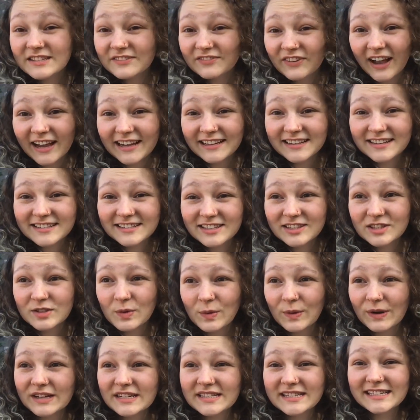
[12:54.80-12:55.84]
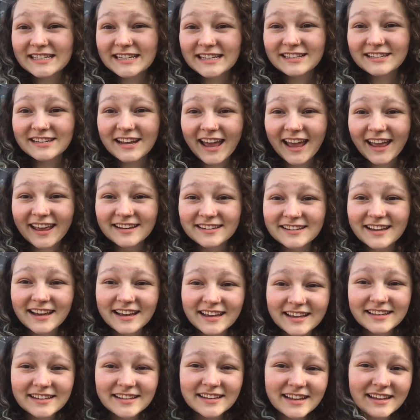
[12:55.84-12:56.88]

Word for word: fine because it's quarantine and I,